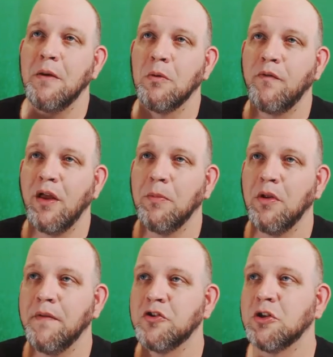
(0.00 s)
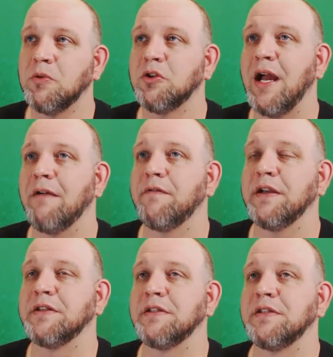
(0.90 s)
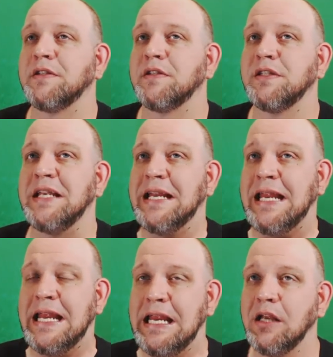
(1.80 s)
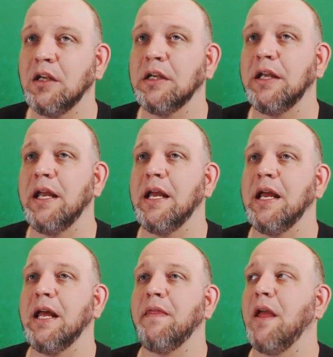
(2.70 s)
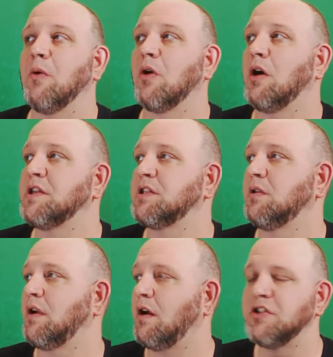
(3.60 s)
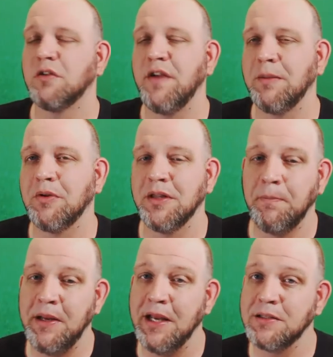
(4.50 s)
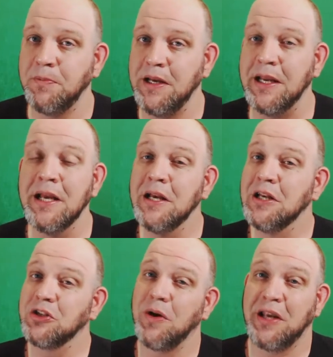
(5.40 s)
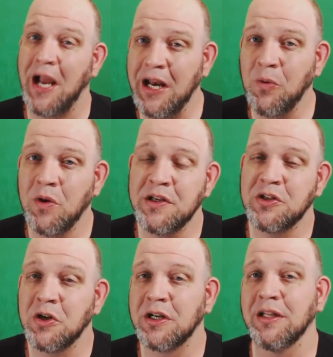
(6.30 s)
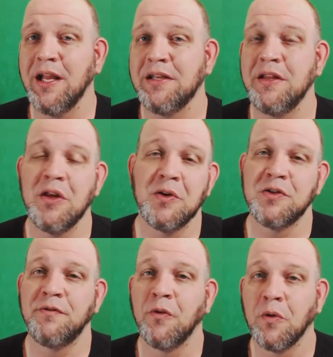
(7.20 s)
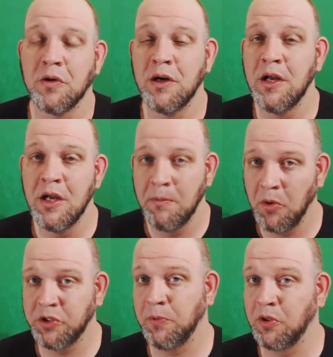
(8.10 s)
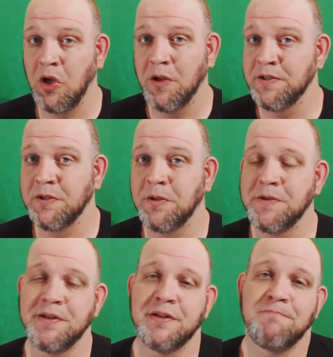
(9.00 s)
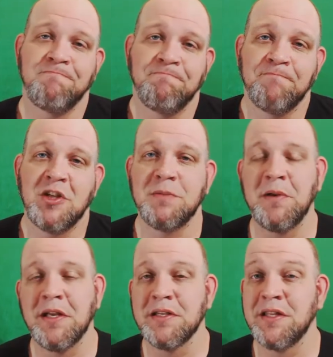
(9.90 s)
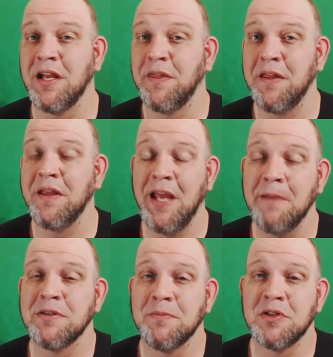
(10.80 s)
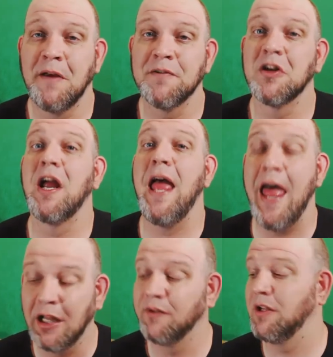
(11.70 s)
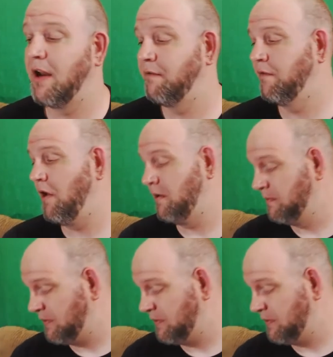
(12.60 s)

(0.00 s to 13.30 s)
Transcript: They were available on the TurboGrafx CD, and they're also available on the PSP. So I kind of want to start collecting those for multiple consoles, just because I think the games themselves are a hell of a lot of fun.